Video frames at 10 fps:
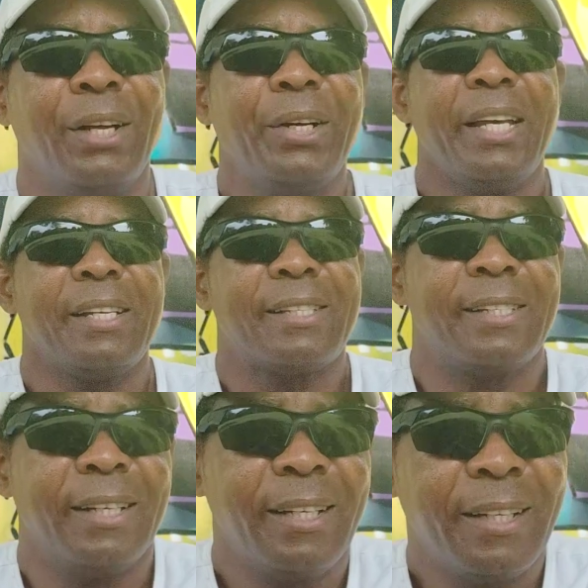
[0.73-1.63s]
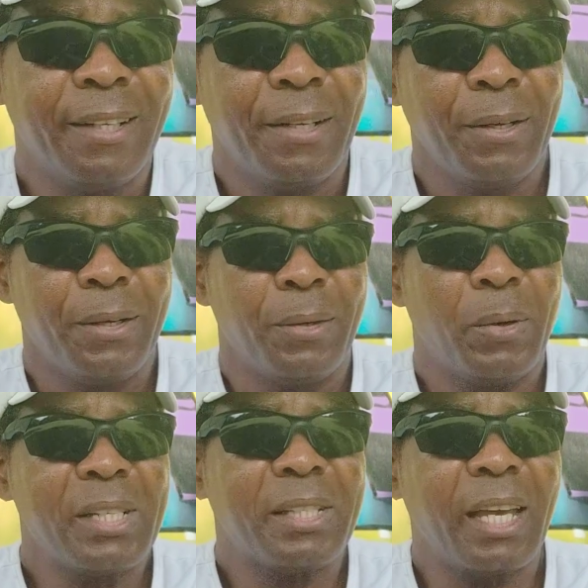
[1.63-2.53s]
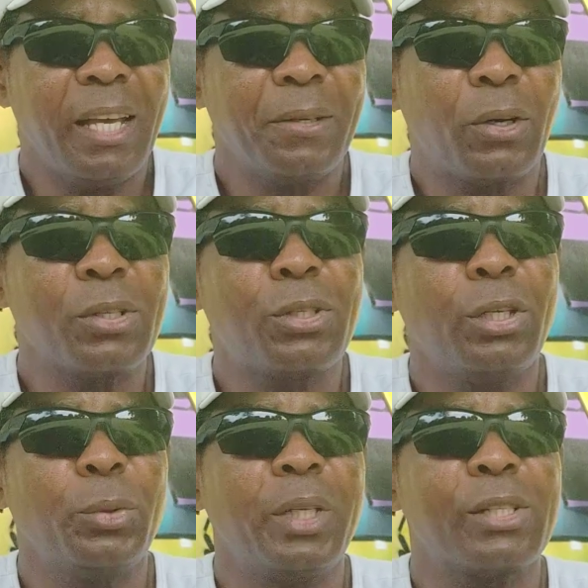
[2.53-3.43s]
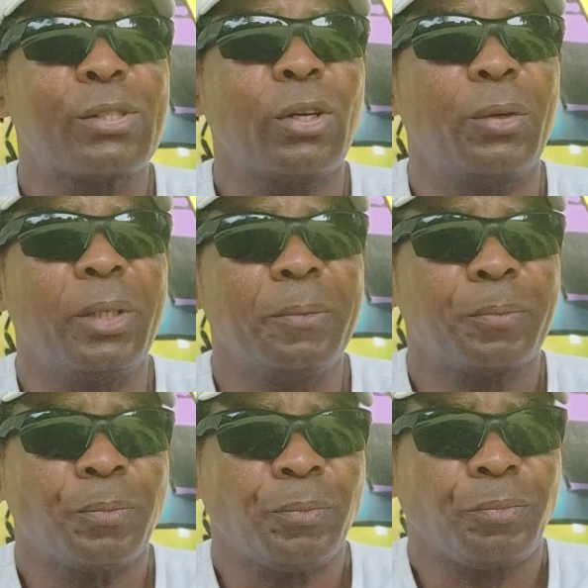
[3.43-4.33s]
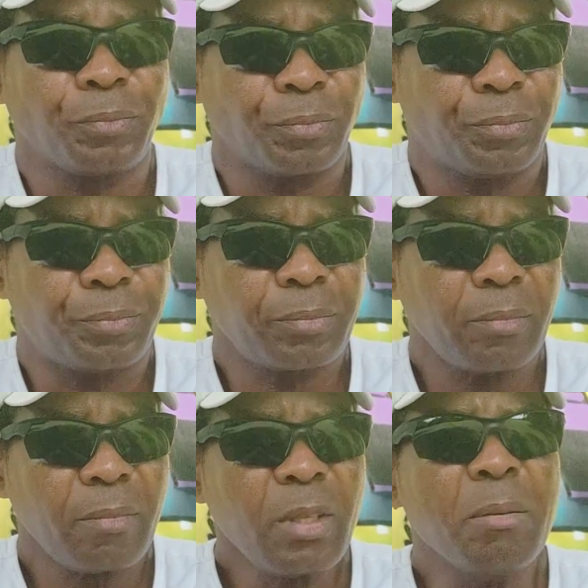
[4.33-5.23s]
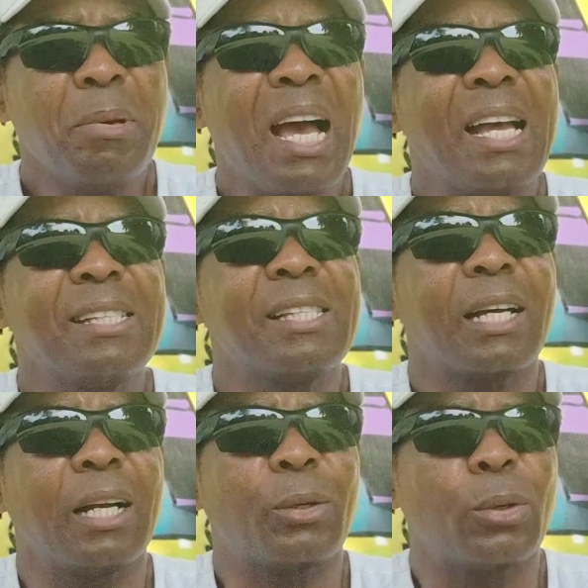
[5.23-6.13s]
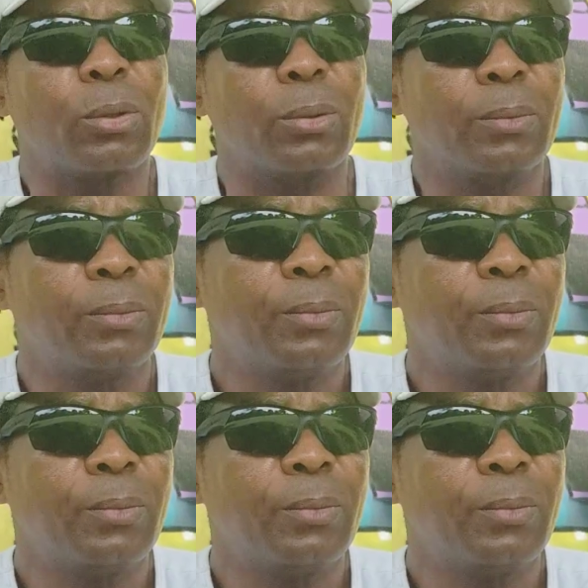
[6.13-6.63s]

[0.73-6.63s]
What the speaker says: Oh yes, once again continuing the story behind Zaycalcoco.